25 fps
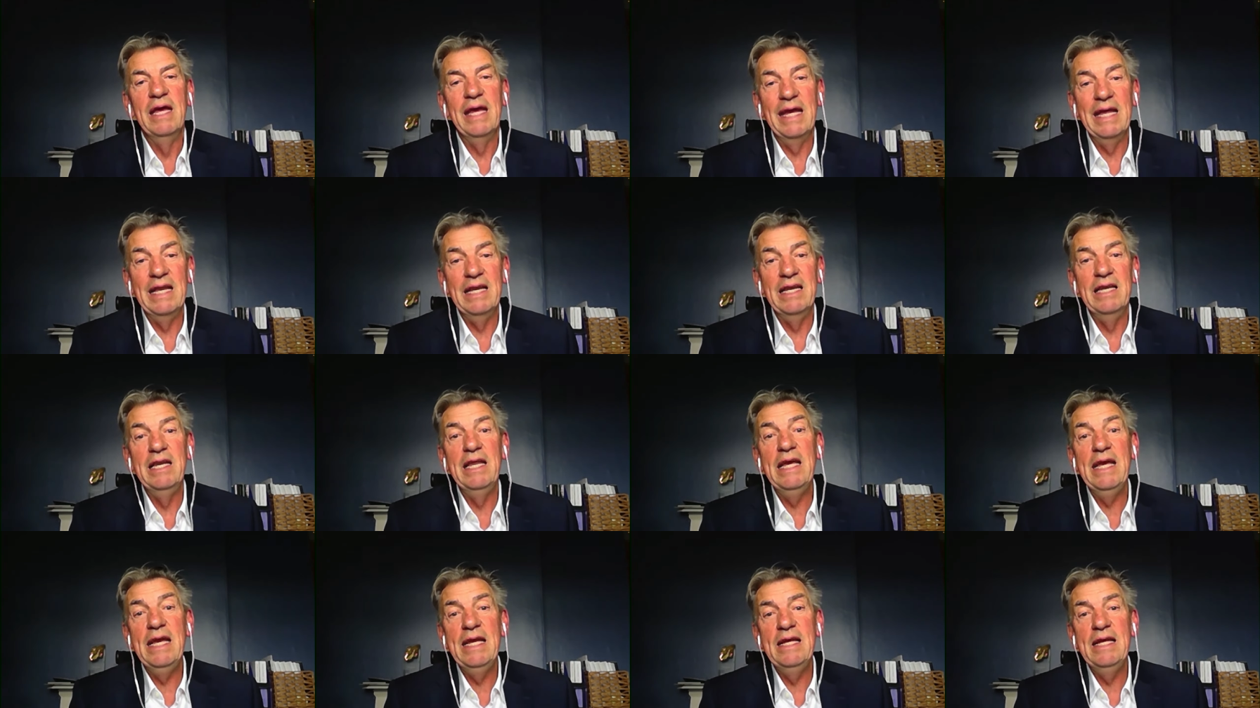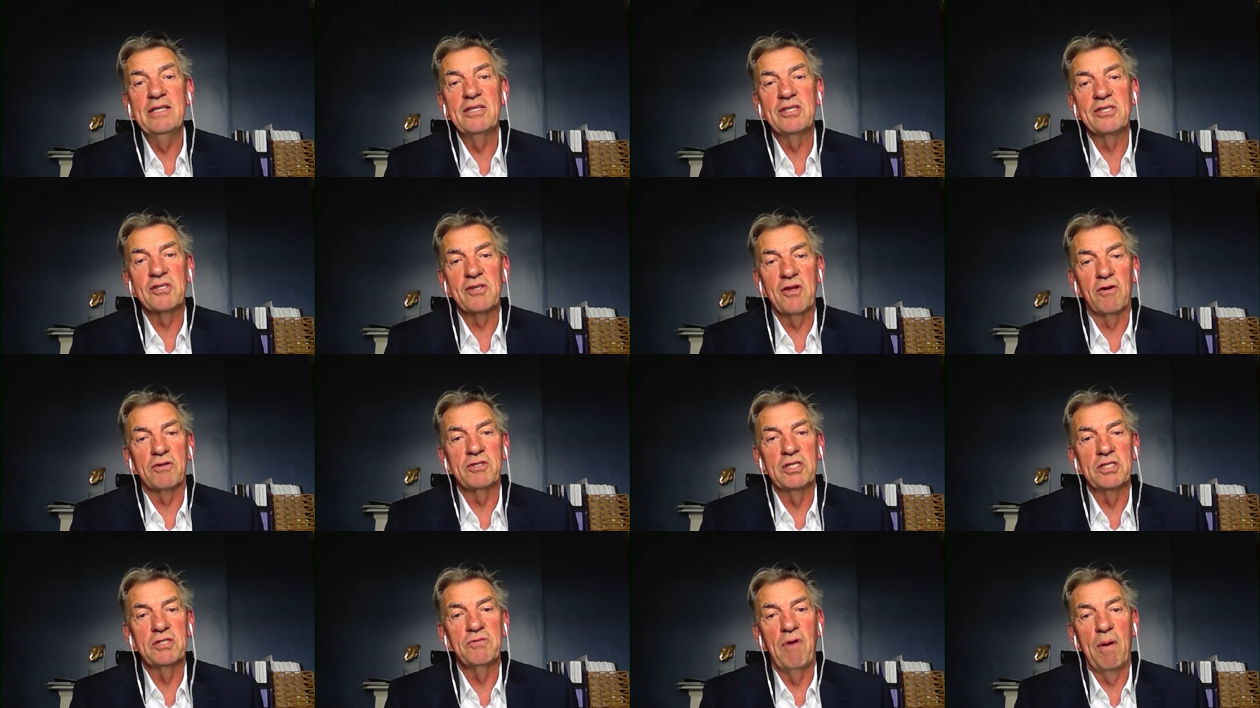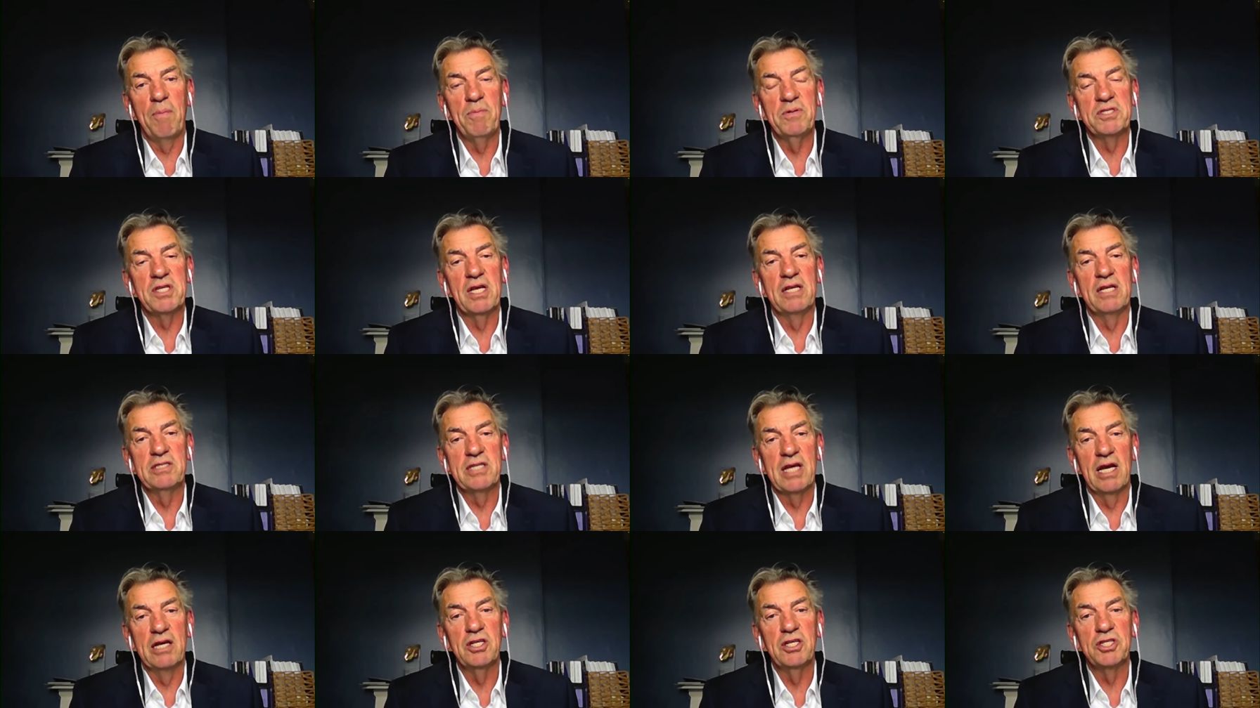it needs Scottish
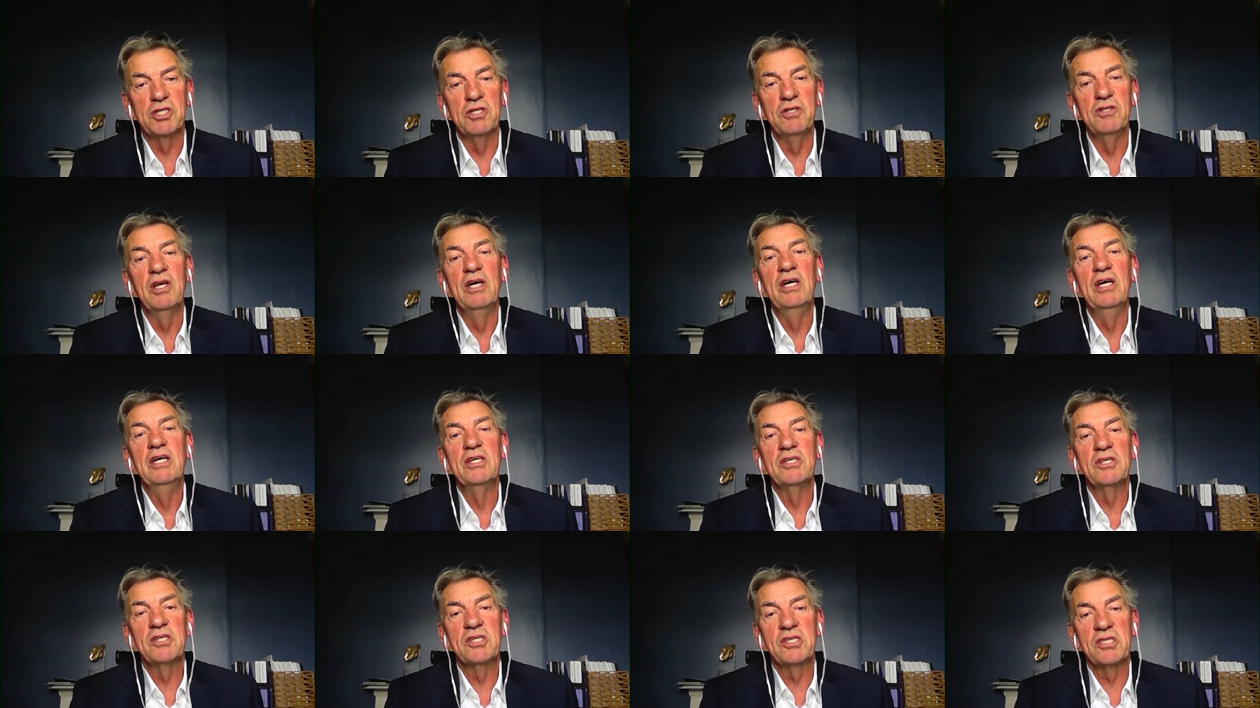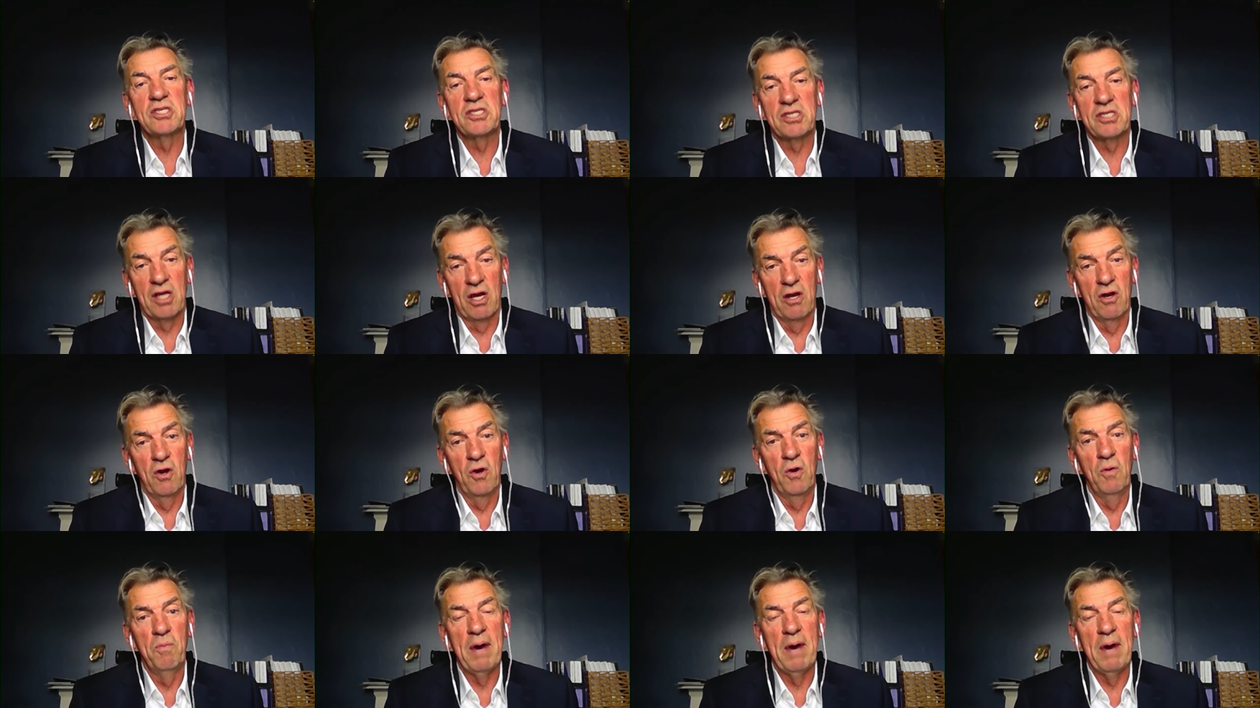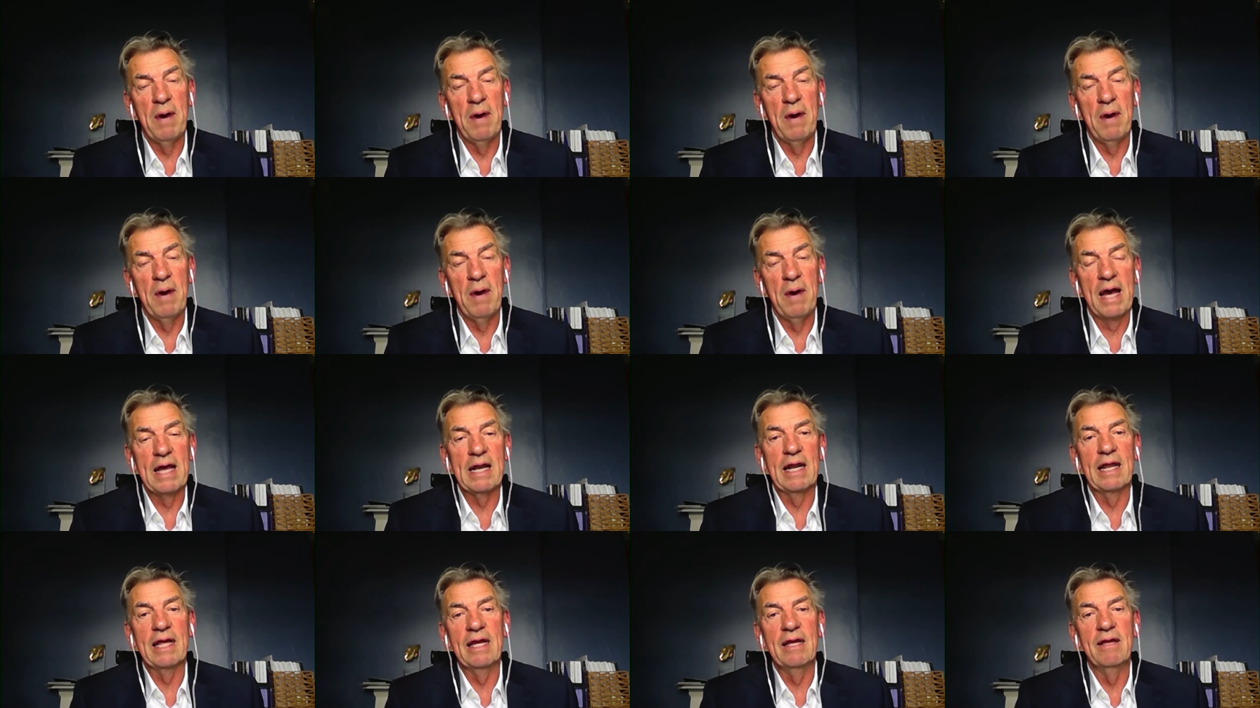representation so
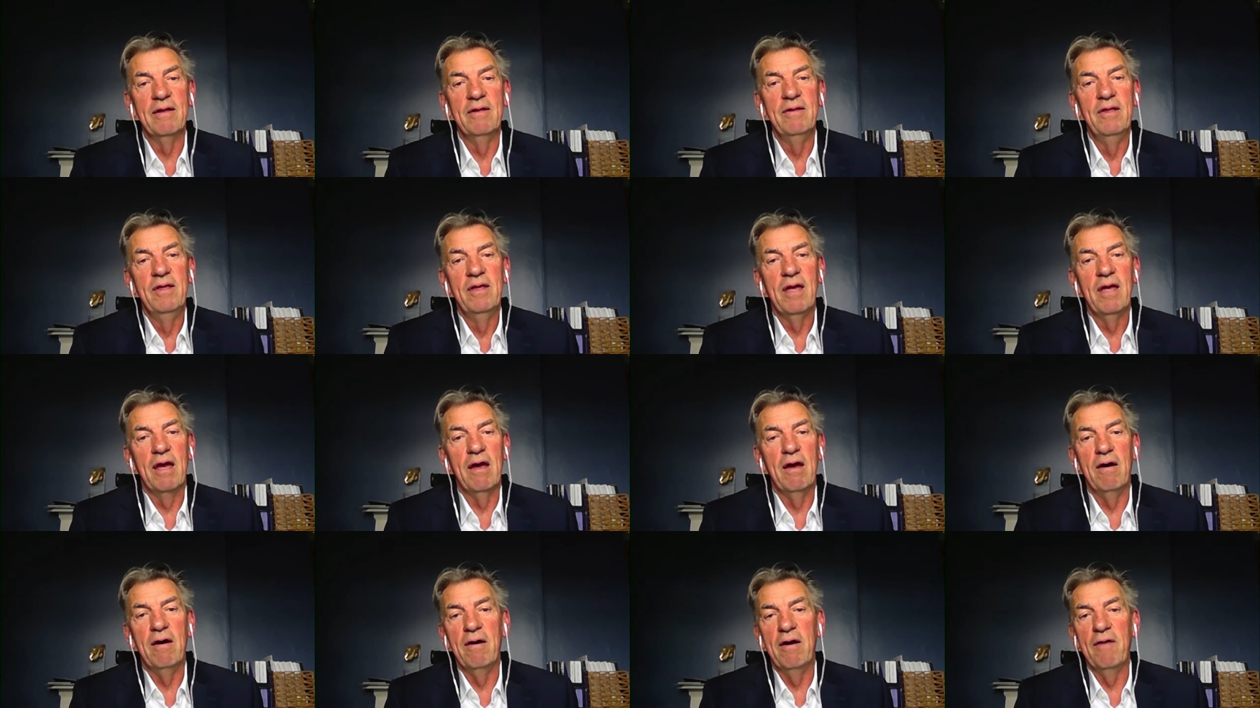uh,